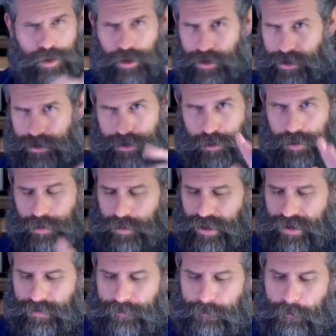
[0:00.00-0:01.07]
all there. Don't worry about
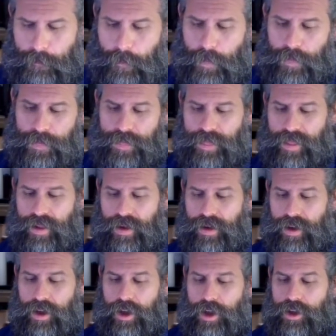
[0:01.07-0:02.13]
it.
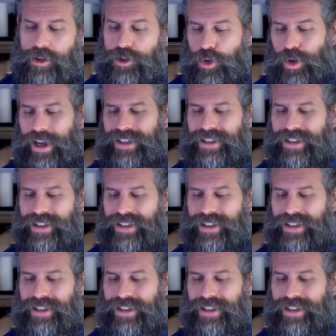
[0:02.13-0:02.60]
Torat